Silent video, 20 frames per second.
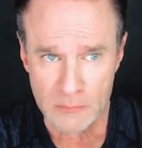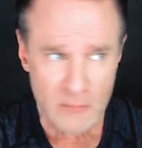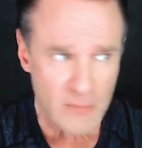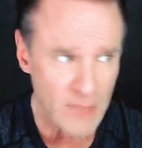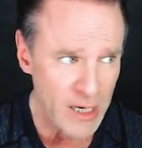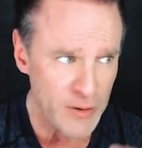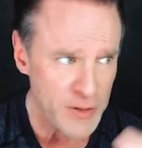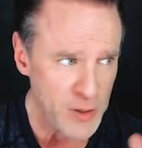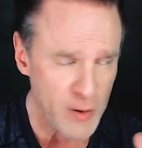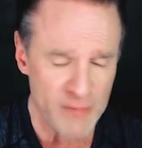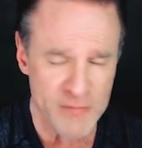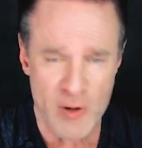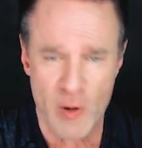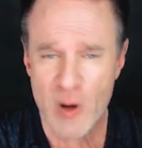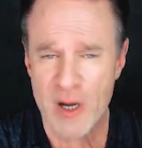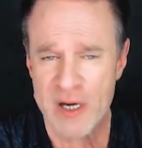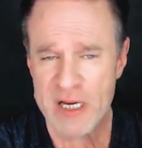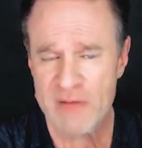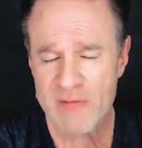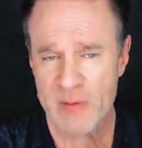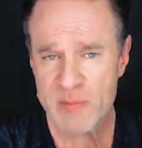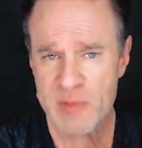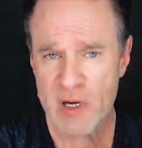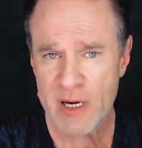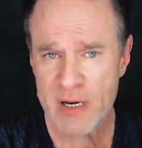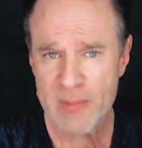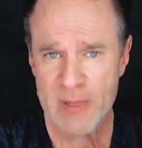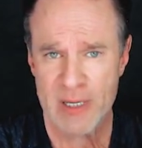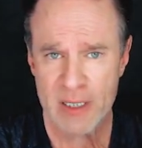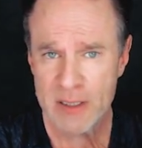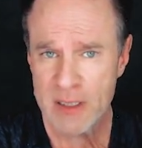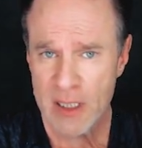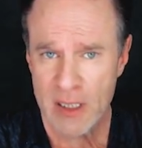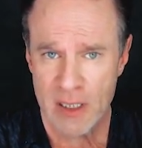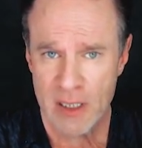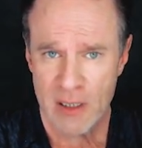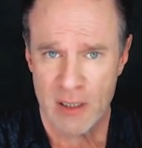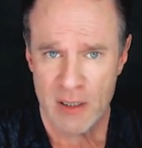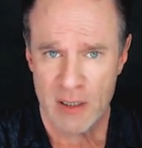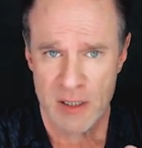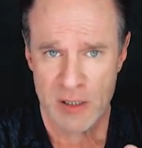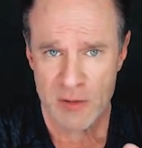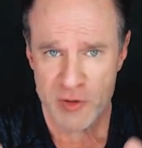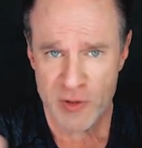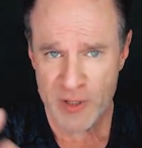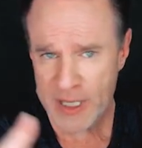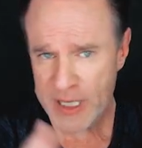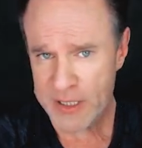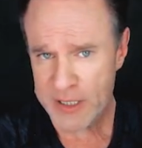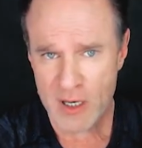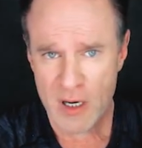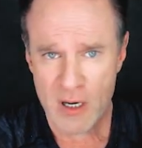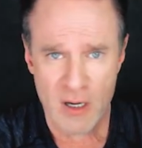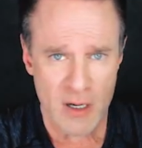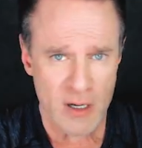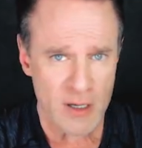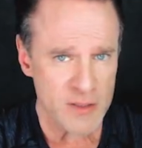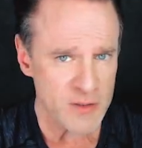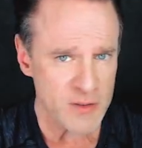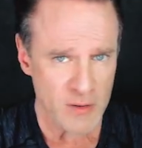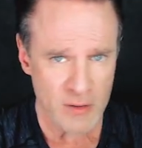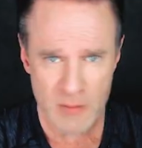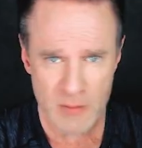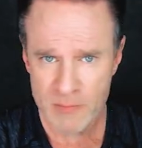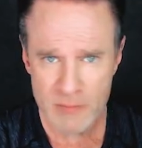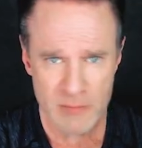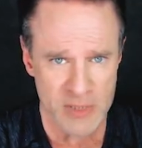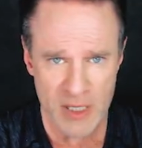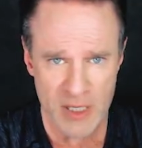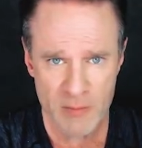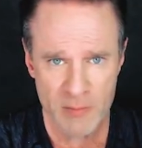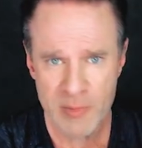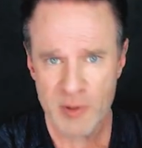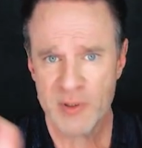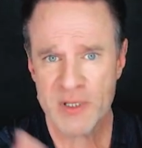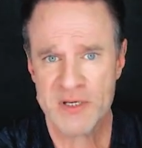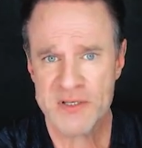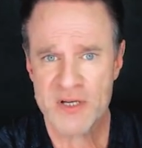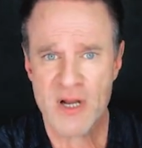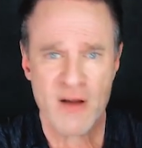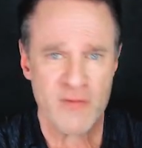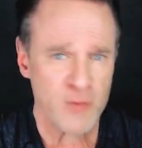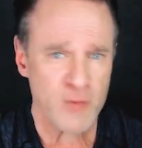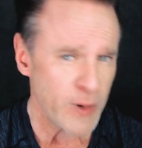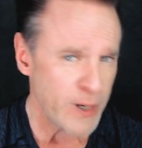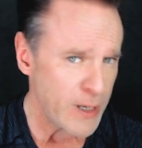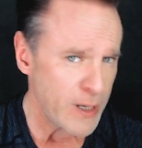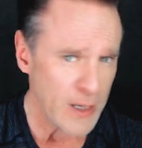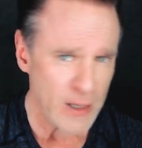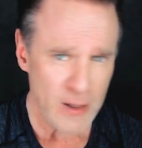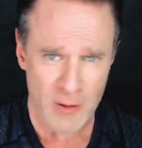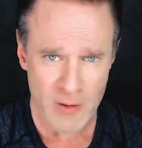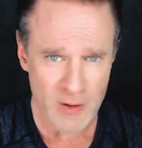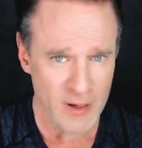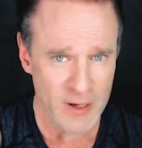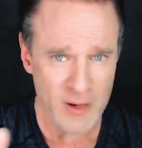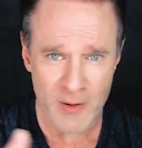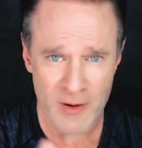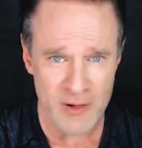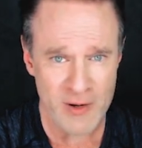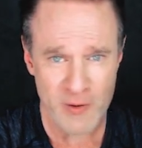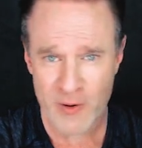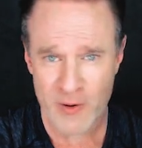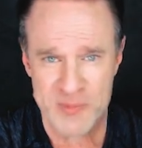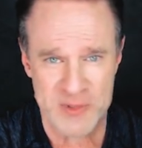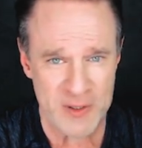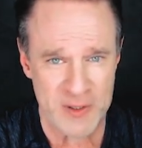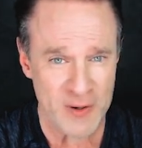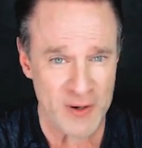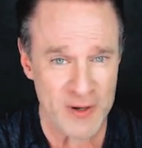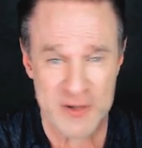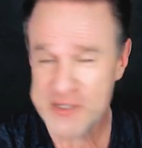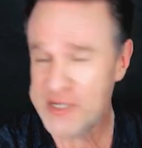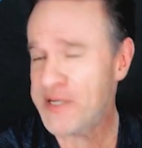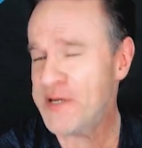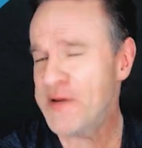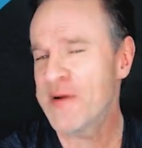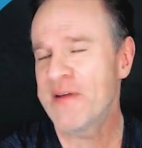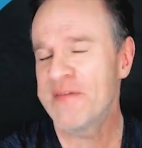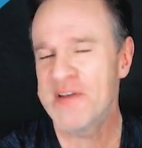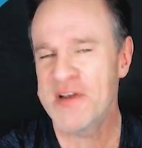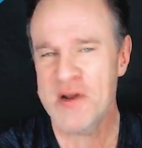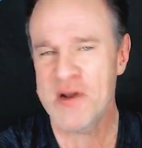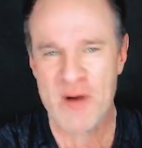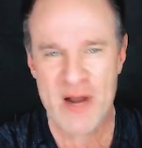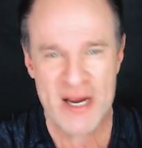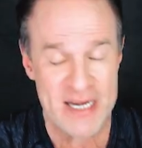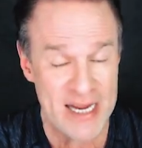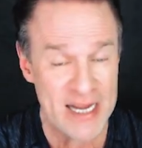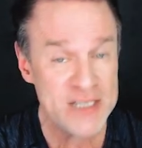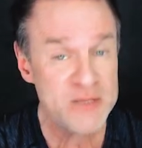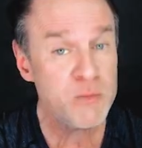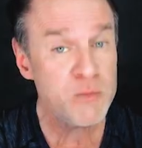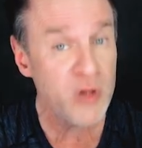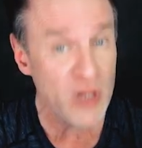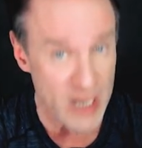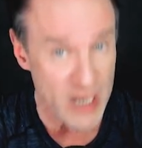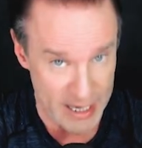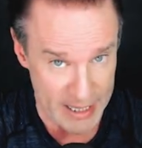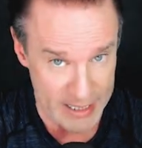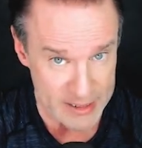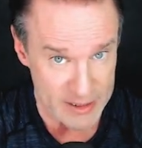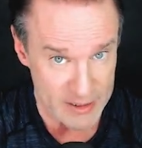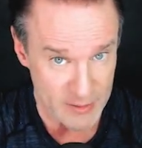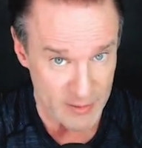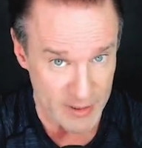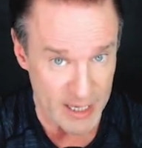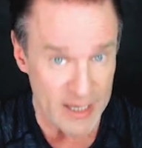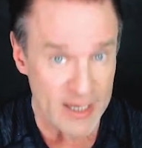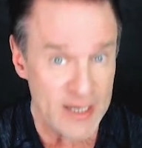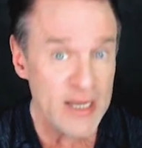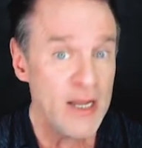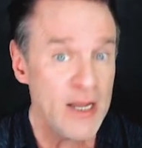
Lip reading: Now, you have no idea if I'm talking about trading dogs or, building software or cryptocurrency. You have no idea. It's blind. Okay.